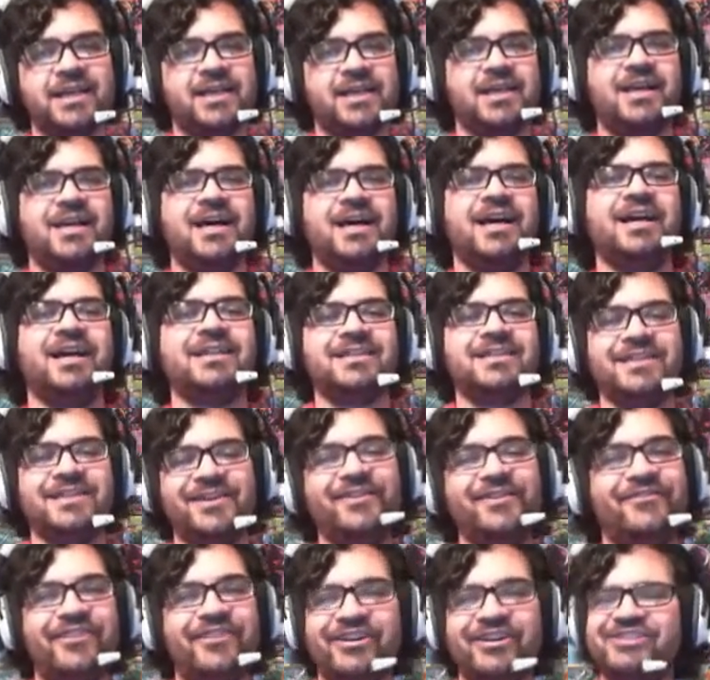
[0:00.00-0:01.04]
and a
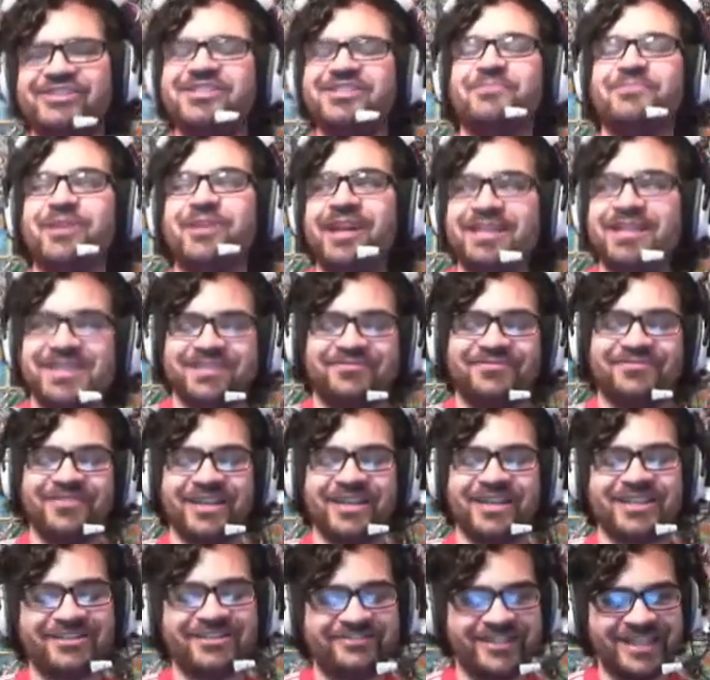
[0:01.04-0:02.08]
very surprising
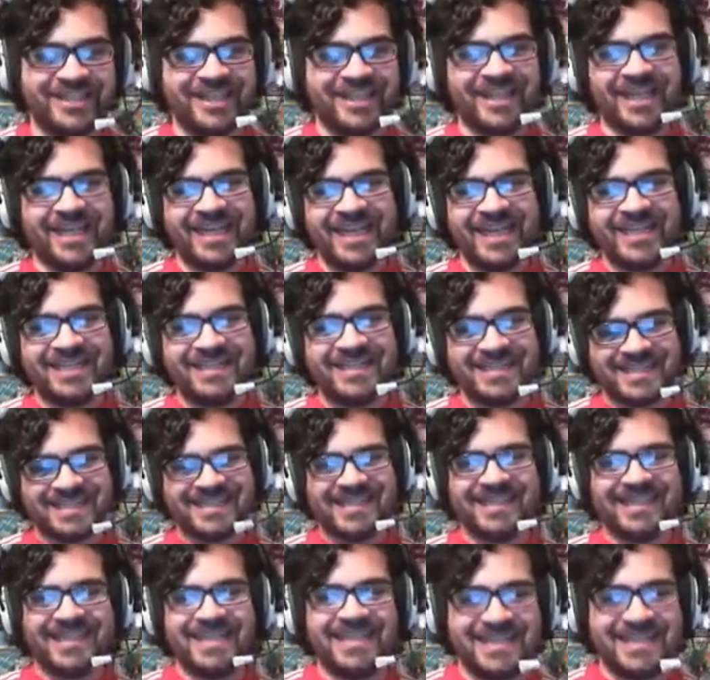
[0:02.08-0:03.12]
victory against an
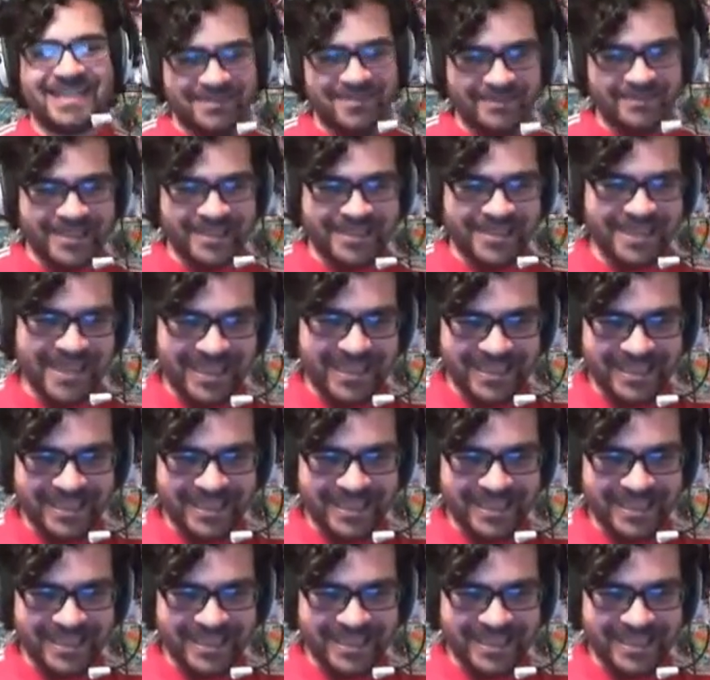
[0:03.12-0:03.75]
ADP deck,